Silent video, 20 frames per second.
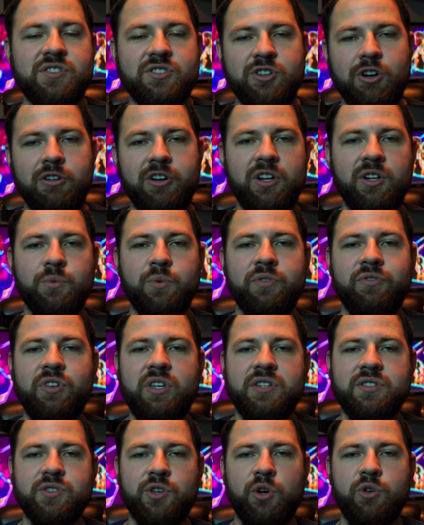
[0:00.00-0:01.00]
started with
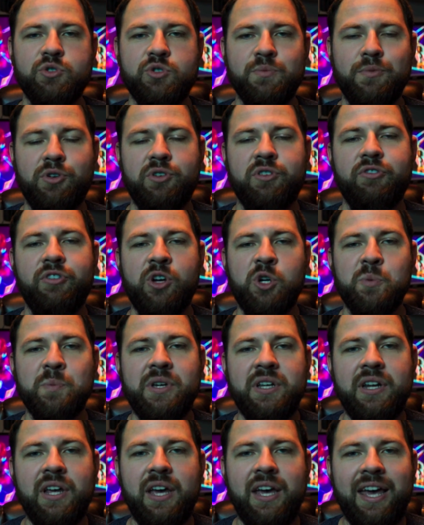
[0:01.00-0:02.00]
VS Code's remote
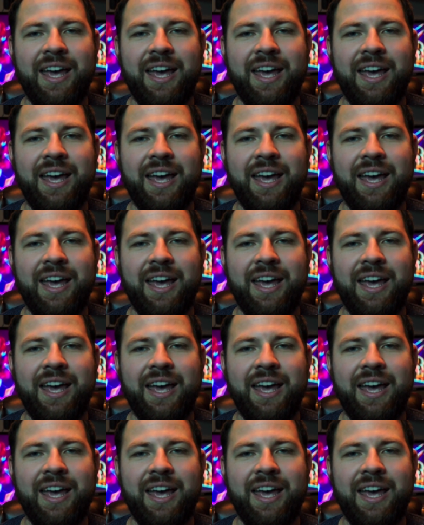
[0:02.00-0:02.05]
development,